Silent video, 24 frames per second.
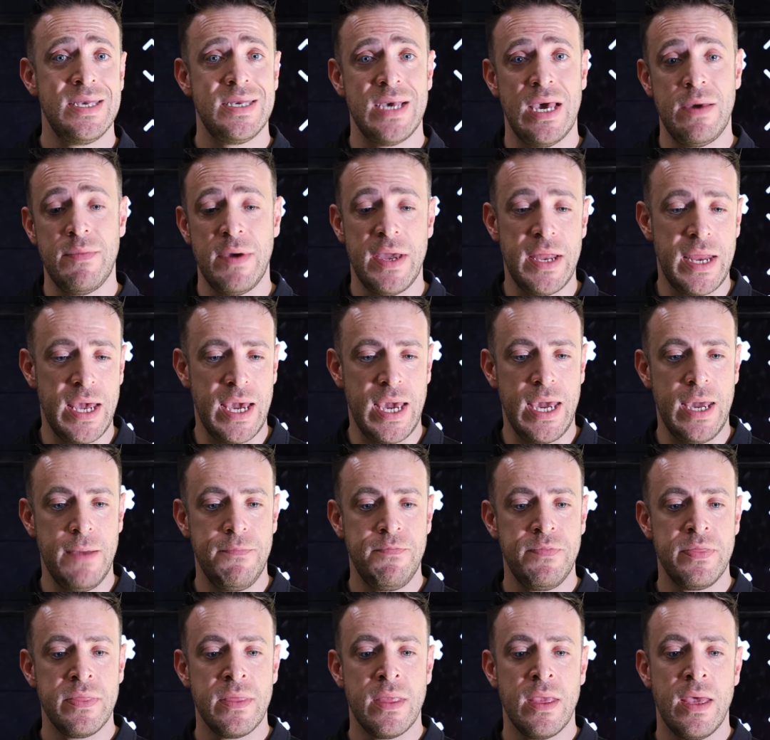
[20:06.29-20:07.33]
CBD.
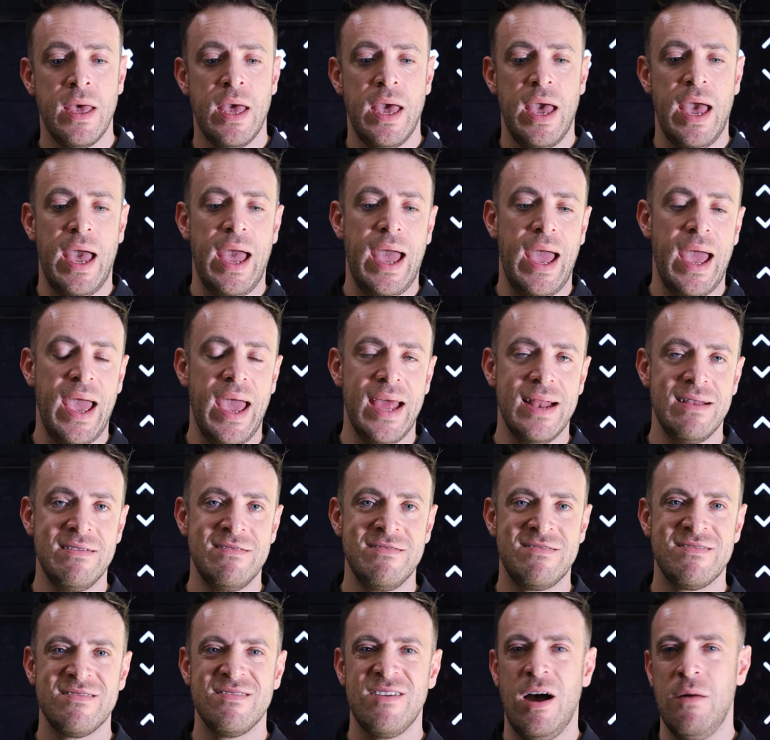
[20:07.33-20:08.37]

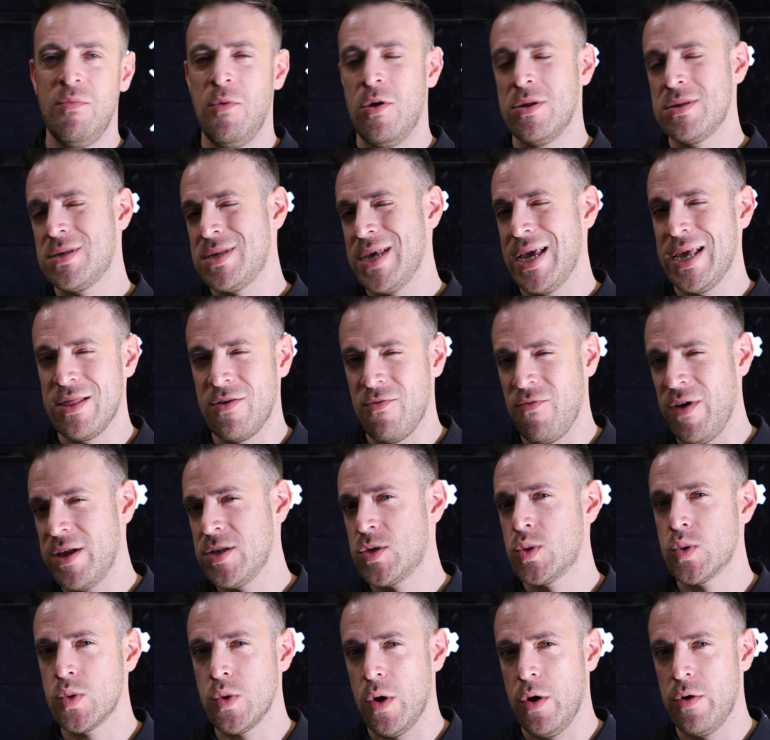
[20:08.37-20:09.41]
And I'm not seeing the
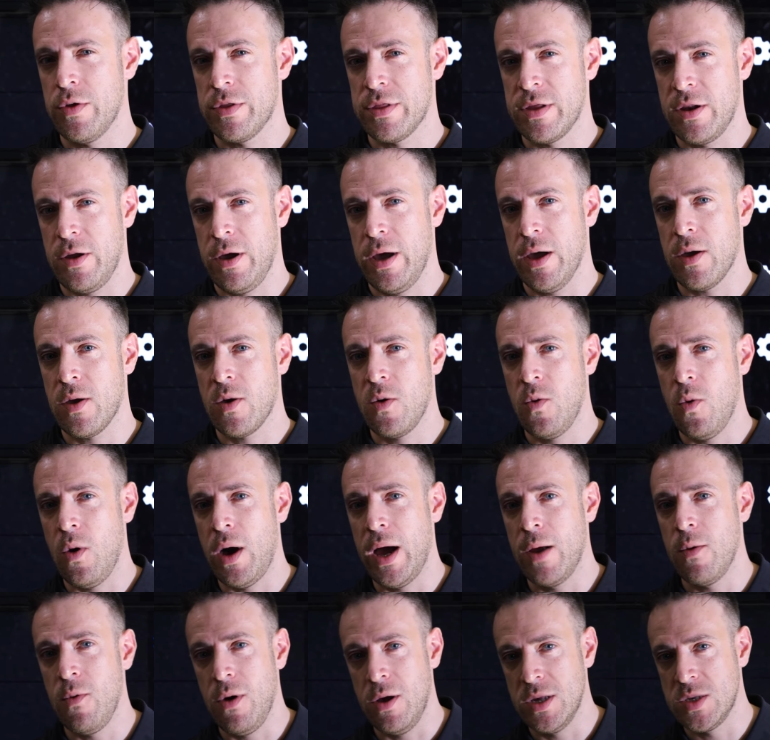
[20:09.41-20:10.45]
rental growth that I
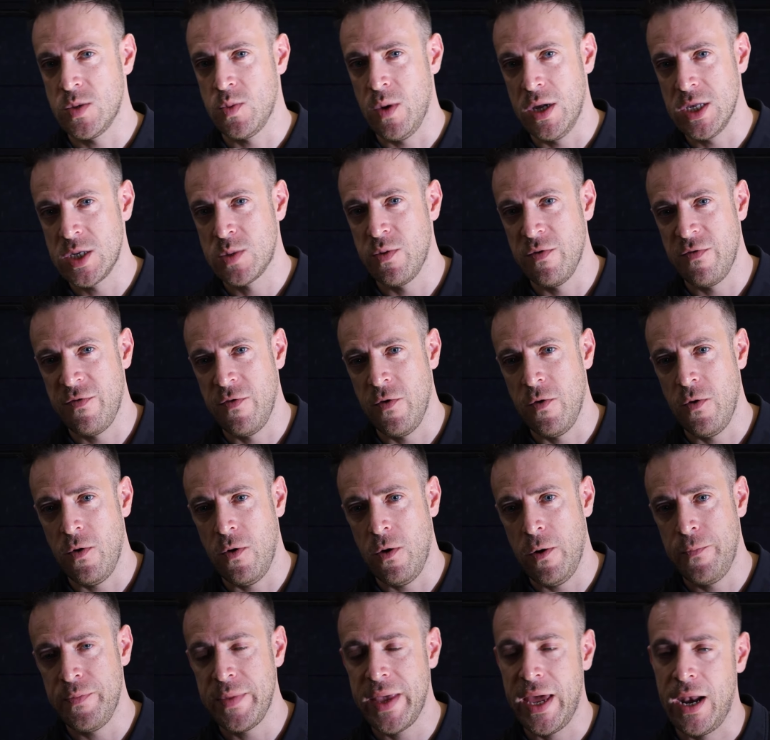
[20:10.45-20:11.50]
quite was once
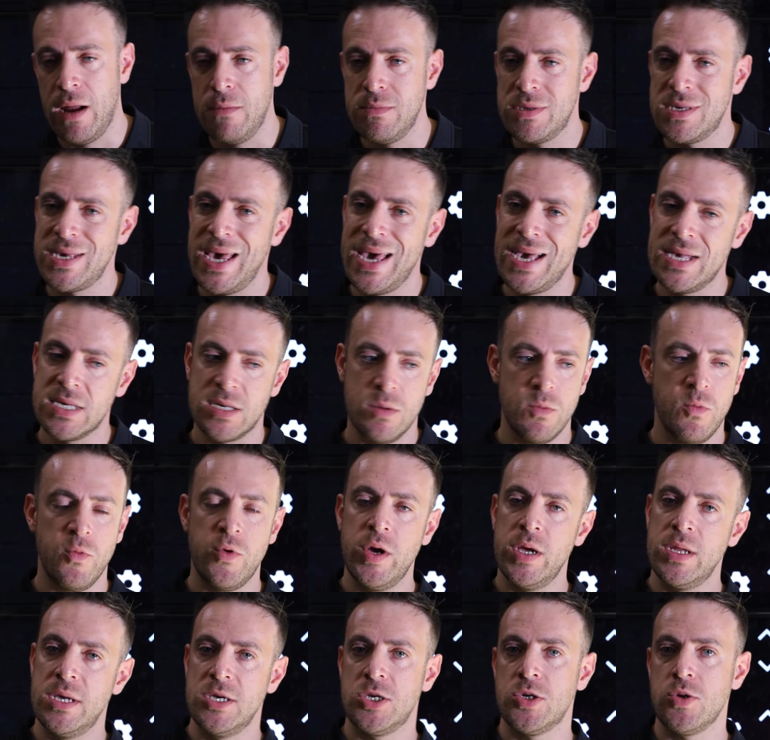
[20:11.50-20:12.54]
before. And I'm seeing some
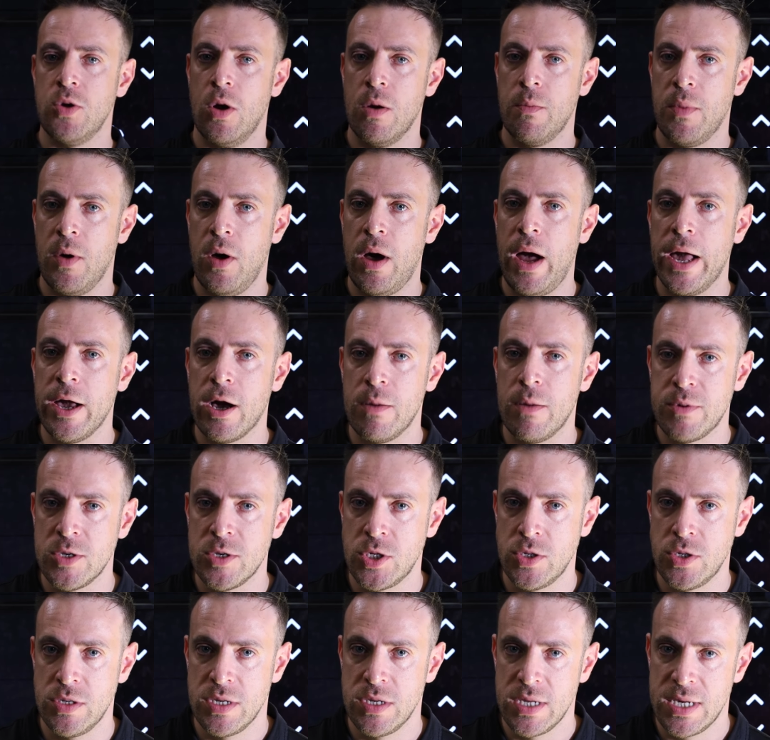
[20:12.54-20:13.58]
really strong buying
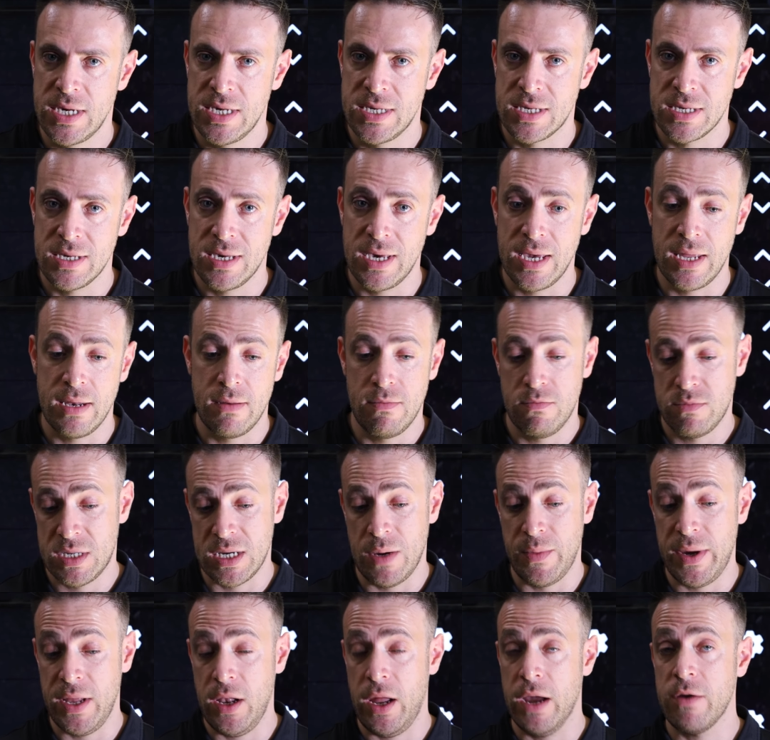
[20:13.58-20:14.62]
opportunities in
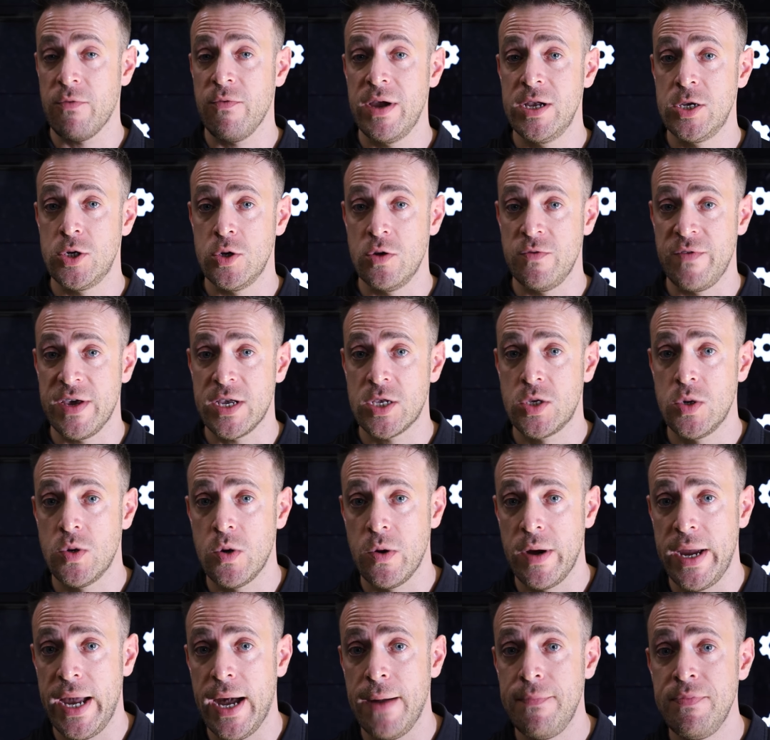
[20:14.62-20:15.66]
somewhere like regional
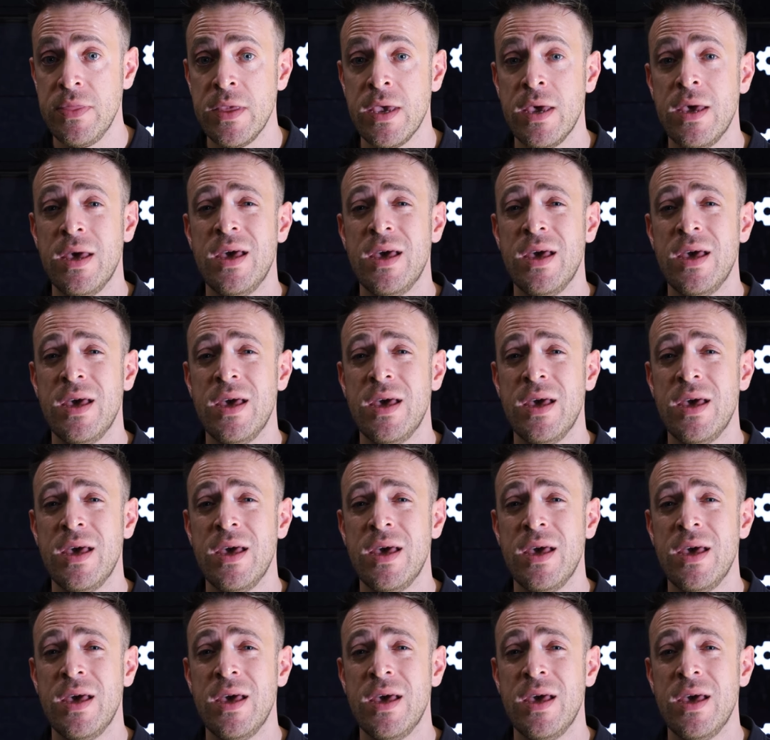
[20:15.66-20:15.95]
Victoria.